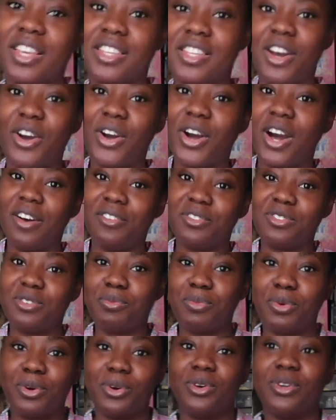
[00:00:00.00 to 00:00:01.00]
so
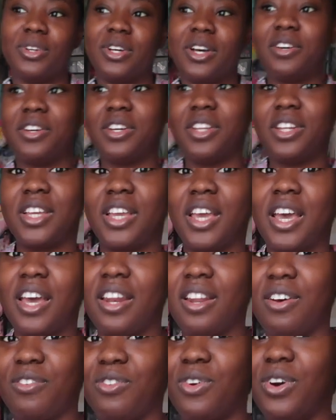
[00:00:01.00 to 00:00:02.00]
comfortable. I'm gonna get
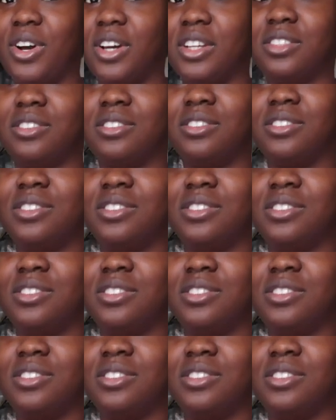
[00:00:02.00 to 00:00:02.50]
another one.